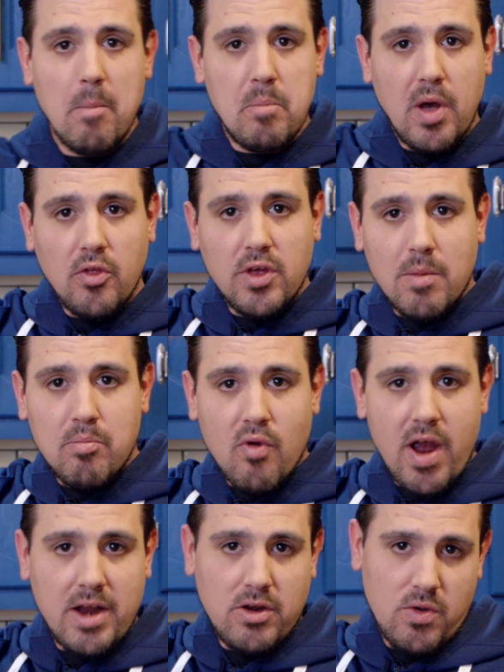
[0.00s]
I'm building a
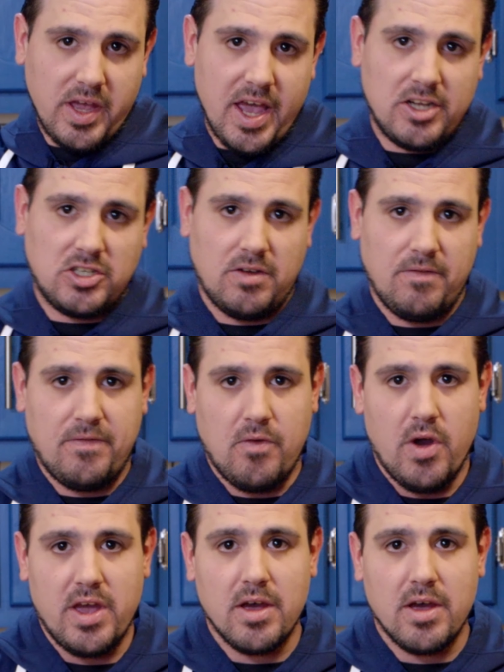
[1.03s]
brand new kitchen for